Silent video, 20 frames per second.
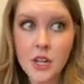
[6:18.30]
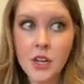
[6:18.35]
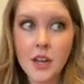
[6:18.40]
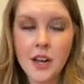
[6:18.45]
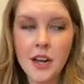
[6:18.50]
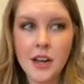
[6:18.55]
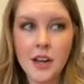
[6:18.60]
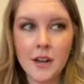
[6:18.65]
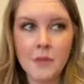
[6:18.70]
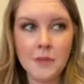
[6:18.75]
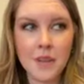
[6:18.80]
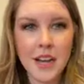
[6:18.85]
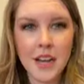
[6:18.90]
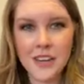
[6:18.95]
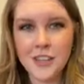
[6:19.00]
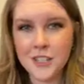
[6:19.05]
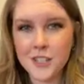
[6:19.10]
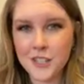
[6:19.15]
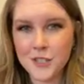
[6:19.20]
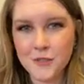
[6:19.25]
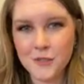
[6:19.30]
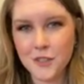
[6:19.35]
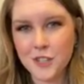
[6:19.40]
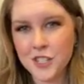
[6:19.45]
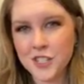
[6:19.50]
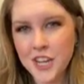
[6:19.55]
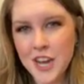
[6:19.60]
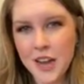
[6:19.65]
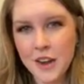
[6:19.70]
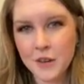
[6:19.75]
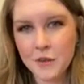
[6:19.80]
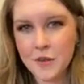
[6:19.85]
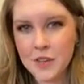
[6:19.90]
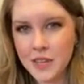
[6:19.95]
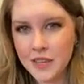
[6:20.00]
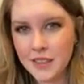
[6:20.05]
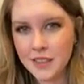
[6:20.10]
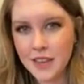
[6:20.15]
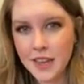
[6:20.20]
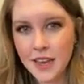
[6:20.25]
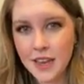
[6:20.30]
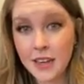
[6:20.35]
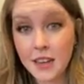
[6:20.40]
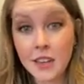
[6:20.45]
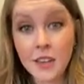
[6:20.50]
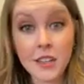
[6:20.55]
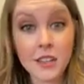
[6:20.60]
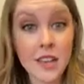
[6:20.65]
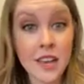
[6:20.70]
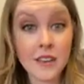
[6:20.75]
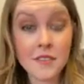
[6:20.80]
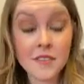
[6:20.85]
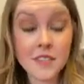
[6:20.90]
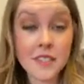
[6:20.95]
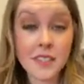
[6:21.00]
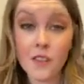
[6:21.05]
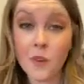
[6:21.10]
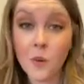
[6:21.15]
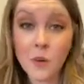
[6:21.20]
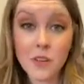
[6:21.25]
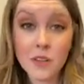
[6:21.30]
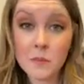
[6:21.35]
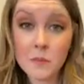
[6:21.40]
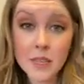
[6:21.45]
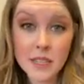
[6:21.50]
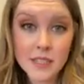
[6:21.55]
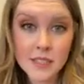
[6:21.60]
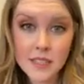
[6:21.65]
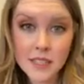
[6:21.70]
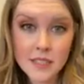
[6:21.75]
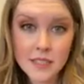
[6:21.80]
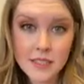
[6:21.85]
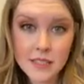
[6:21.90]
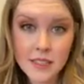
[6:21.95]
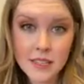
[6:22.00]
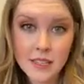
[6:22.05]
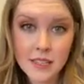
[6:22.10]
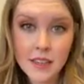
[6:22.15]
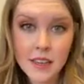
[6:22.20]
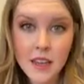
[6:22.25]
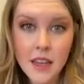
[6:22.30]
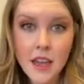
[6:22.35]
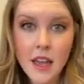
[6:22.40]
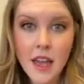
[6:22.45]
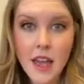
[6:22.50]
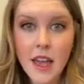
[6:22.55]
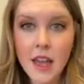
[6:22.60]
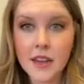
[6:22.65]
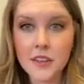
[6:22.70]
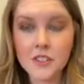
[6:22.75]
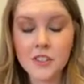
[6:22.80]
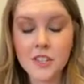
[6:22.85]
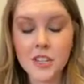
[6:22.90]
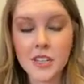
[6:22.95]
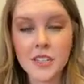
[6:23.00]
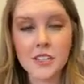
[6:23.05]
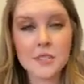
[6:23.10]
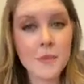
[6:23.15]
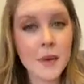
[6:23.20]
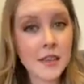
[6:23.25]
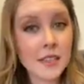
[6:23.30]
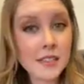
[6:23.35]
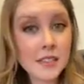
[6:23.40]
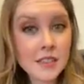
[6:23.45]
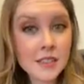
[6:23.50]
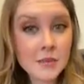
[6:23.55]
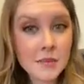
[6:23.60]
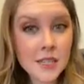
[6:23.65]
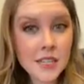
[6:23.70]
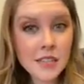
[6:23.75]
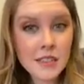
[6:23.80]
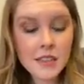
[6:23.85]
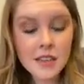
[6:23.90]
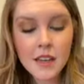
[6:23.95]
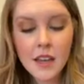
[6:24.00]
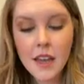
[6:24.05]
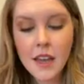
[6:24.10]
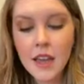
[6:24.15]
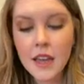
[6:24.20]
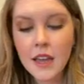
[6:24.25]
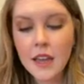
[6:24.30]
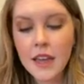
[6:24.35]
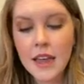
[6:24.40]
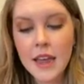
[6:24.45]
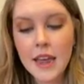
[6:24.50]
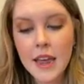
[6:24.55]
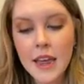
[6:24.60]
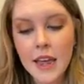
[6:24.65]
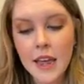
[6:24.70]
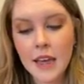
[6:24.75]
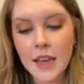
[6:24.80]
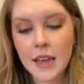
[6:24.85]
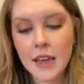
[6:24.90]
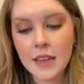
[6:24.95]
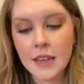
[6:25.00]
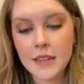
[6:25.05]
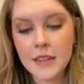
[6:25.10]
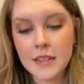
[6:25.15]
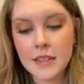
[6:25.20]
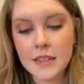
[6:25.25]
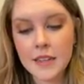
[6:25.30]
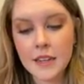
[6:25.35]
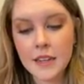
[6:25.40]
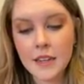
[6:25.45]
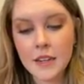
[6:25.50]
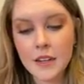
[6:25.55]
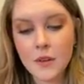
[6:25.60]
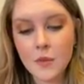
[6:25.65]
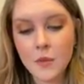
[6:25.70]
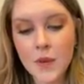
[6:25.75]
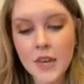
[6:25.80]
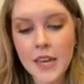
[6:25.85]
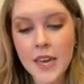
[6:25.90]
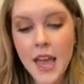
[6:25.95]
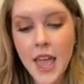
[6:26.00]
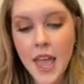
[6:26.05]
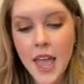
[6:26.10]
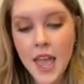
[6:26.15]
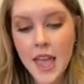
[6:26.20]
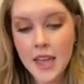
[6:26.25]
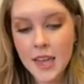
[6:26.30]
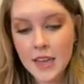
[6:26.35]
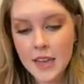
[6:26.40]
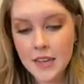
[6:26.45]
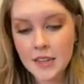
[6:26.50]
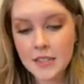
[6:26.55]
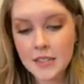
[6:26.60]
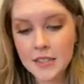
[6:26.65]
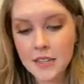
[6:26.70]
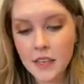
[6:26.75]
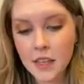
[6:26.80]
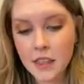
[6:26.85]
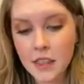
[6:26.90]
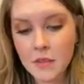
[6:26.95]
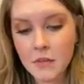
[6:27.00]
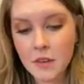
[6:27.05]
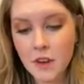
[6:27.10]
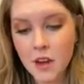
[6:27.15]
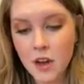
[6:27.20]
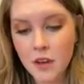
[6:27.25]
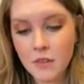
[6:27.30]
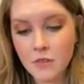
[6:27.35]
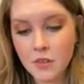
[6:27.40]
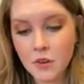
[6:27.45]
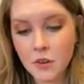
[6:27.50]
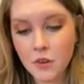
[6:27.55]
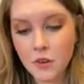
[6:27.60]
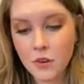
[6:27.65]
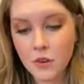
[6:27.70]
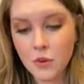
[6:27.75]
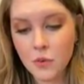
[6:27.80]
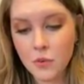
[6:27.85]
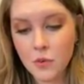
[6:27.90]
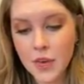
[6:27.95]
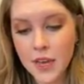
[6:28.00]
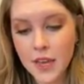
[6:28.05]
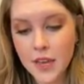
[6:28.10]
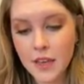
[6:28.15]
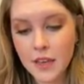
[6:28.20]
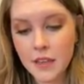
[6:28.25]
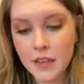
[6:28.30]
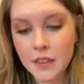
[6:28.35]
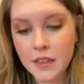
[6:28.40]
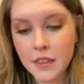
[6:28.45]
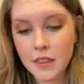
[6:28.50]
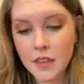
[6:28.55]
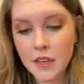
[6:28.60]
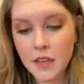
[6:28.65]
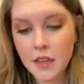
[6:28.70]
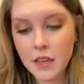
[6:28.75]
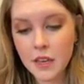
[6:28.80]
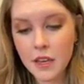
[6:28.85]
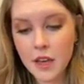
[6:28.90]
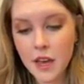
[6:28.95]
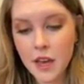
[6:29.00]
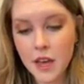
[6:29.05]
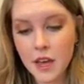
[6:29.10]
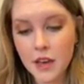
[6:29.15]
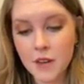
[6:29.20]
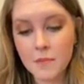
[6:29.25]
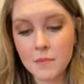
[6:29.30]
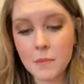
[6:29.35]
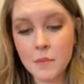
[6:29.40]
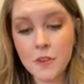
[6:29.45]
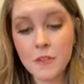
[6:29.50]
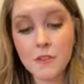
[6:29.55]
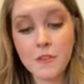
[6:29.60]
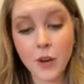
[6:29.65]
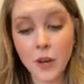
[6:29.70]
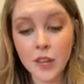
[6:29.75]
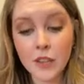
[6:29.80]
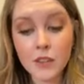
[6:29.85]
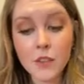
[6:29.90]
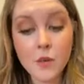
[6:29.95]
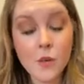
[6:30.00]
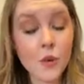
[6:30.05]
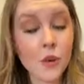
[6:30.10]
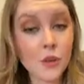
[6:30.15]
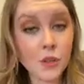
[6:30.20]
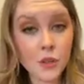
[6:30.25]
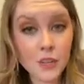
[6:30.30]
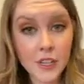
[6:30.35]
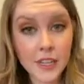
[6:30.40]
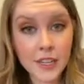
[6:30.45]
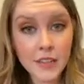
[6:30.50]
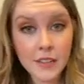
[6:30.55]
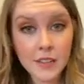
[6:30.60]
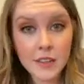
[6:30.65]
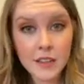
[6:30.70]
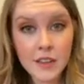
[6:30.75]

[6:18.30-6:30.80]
kind of just foreshadowing that her life isn't going to be as easy as she expects it to be. And we end the novel with Frank the orderly,